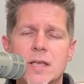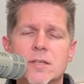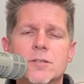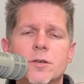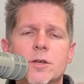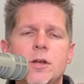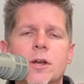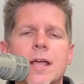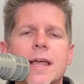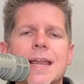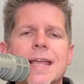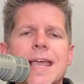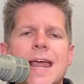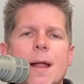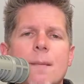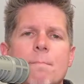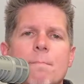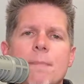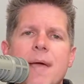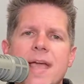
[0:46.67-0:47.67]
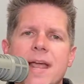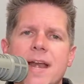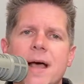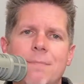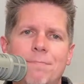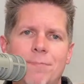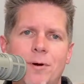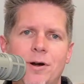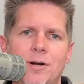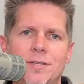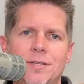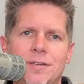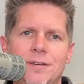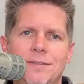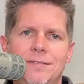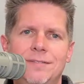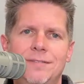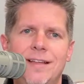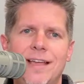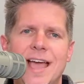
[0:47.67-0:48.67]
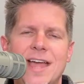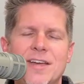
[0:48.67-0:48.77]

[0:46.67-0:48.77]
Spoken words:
So you're going to get a made-up person,